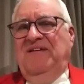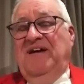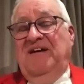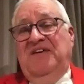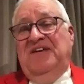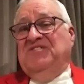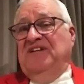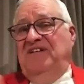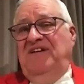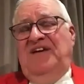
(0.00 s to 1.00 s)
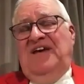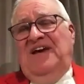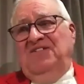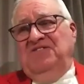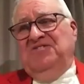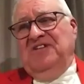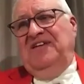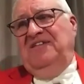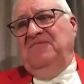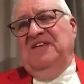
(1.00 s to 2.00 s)
and there's an
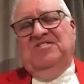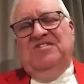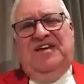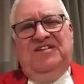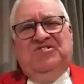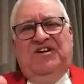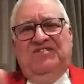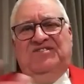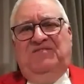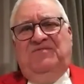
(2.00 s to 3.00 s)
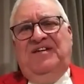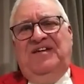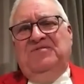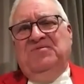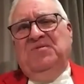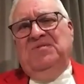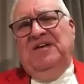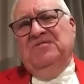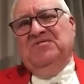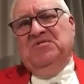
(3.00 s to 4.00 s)
adjective in all
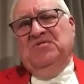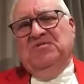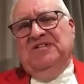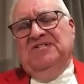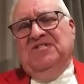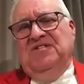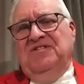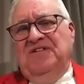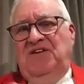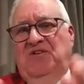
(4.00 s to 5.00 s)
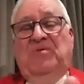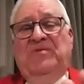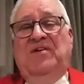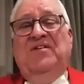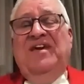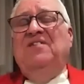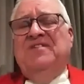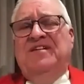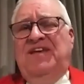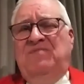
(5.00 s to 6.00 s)
those orders that you probably don't.
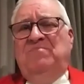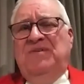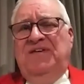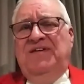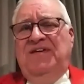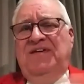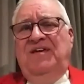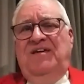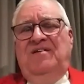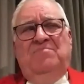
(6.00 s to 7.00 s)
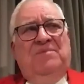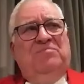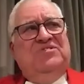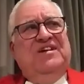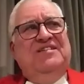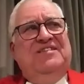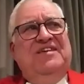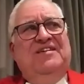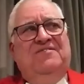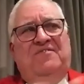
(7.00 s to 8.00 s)
Even an MBE, people tend to
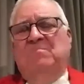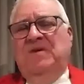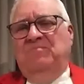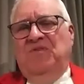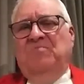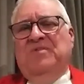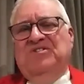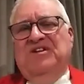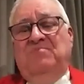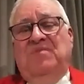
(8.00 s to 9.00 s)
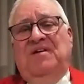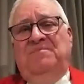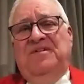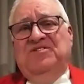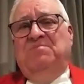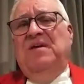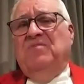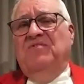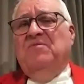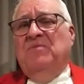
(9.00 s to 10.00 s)
think of it member of the British Empire, but it's
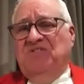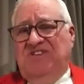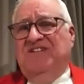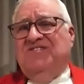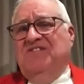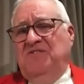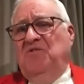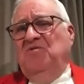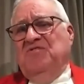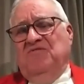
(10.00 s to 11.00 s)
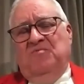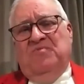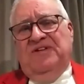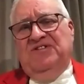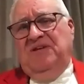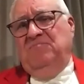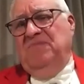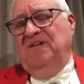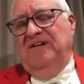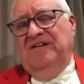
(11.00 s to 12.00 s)
member of the most excellent order of the British
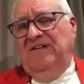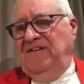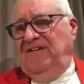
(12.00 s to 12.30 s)
Empire,